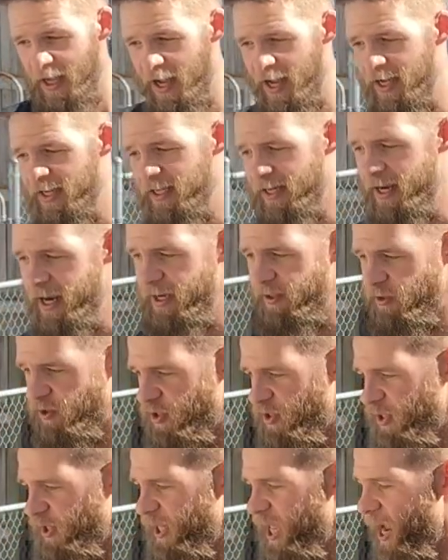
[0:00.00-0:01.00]
I can either
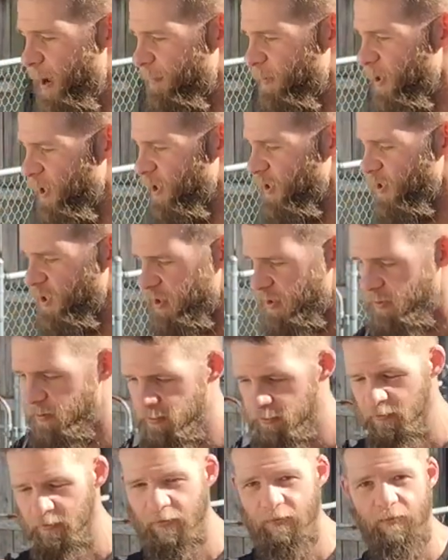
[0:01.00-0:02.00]
slap this,
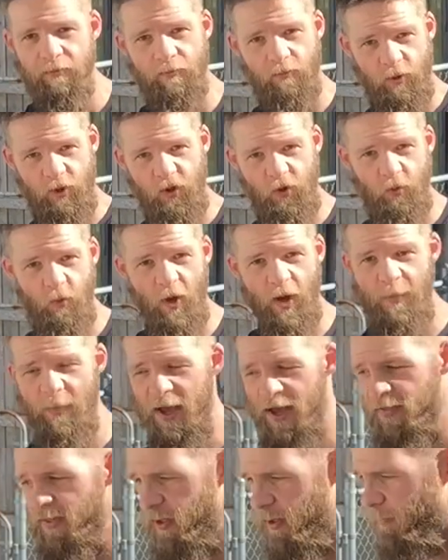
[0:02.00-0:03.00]
which is one
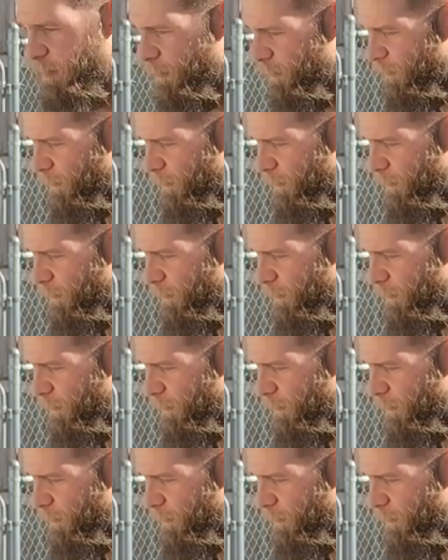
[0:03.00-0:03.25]
method,